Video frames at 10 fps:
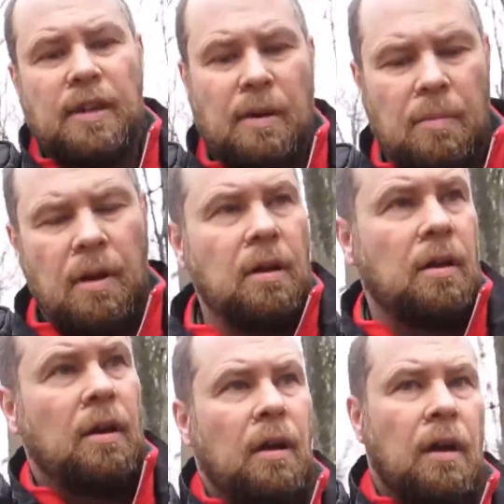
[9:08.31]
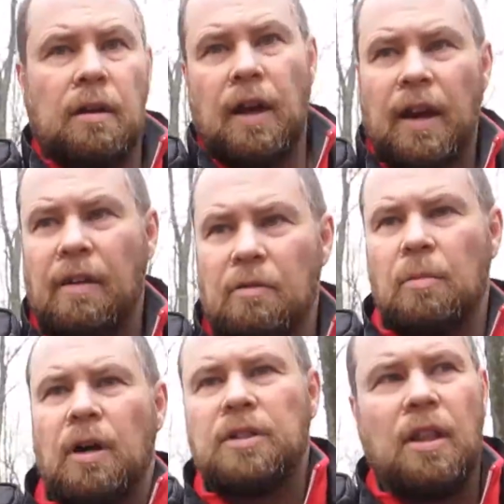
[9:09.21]
I'm not having
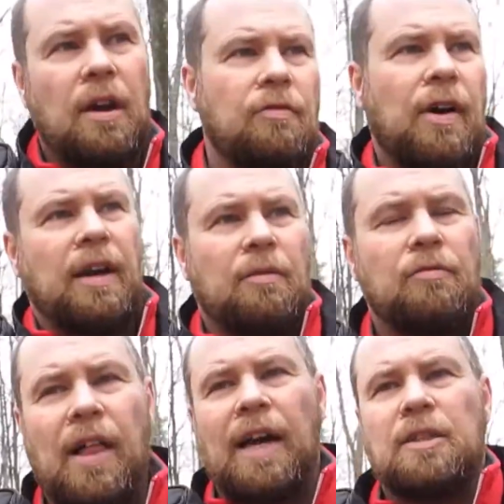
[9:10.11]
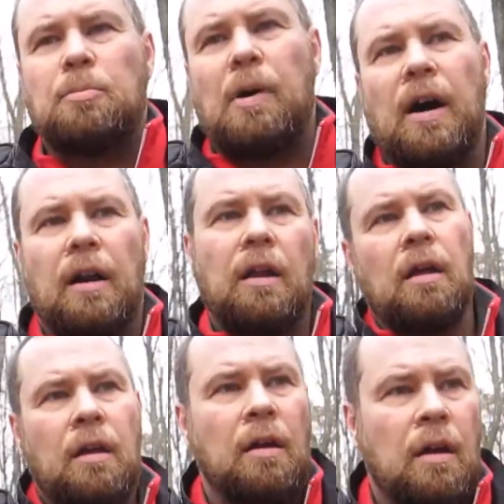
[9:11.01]
much luck finding a flat spot,
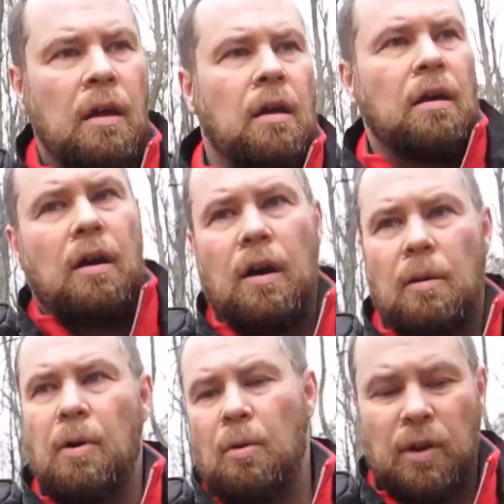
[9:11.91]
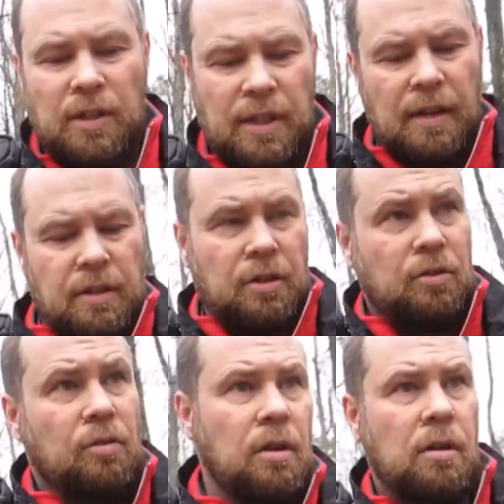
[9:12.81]
but once I
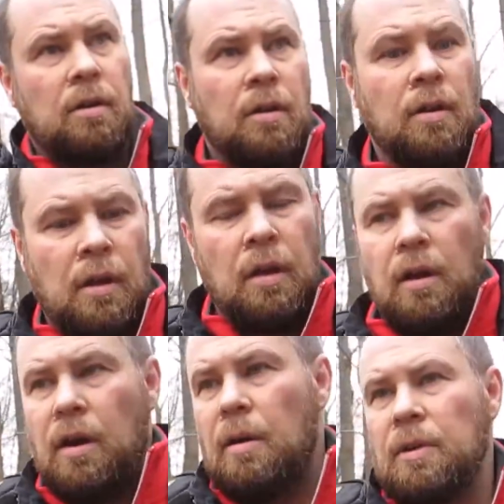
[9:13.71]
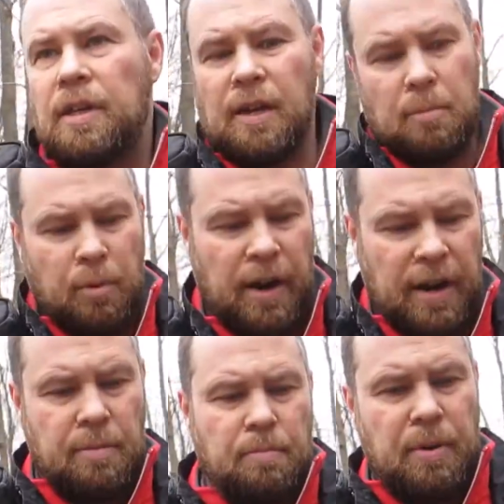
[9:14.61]
do, I'm going to take a break,
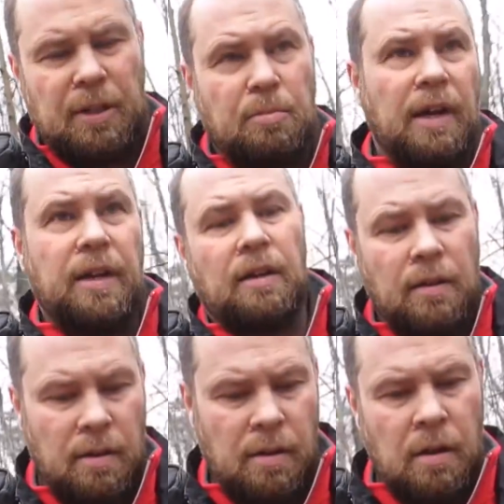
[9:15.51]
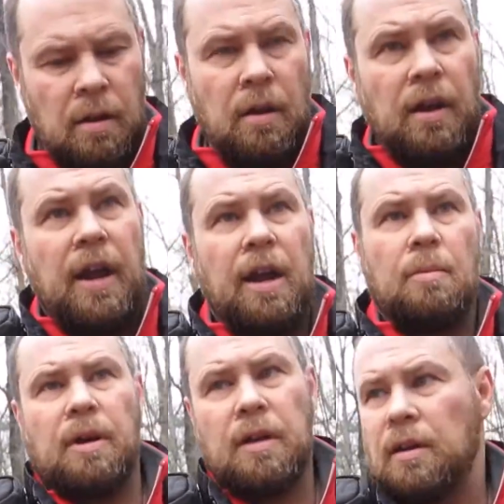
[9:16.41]
pitch my
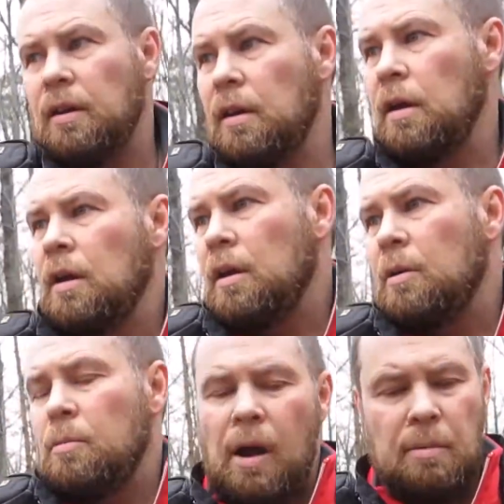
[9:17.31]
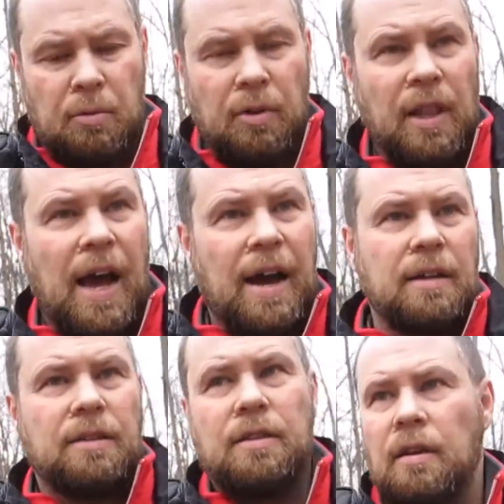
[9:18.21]
hammock, probably
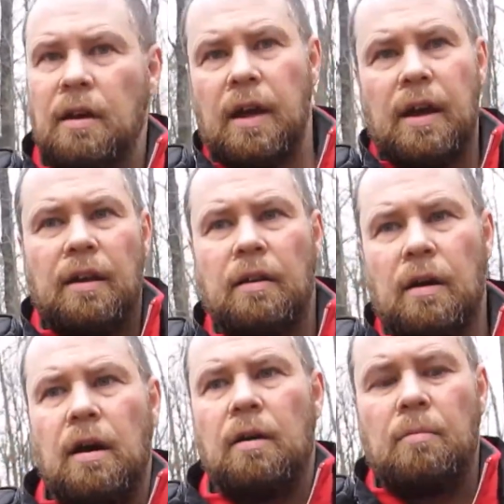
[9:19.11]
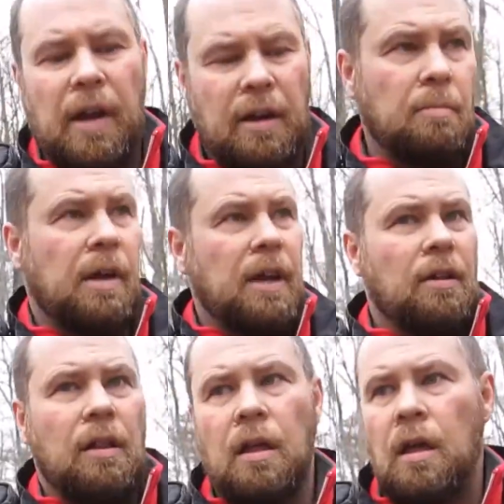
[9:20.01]
relax and make a
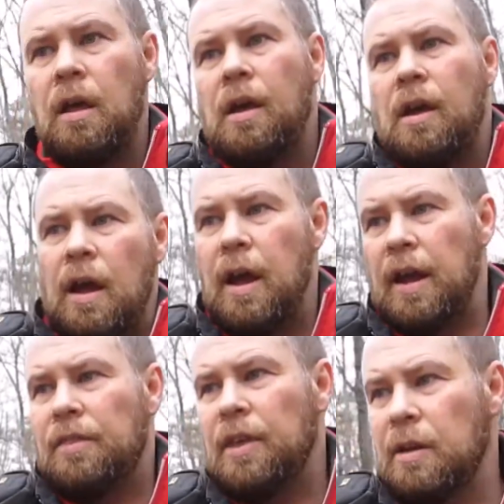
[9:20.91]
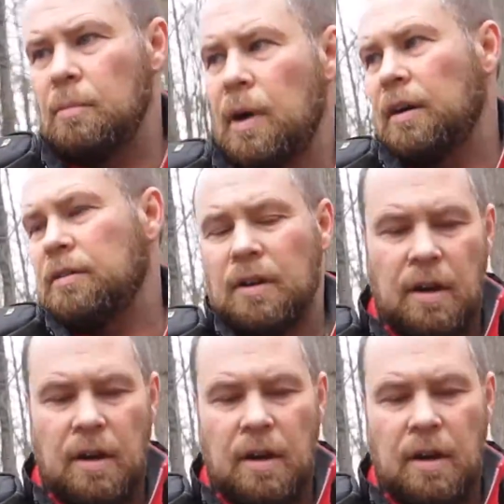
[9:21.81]
meal and think about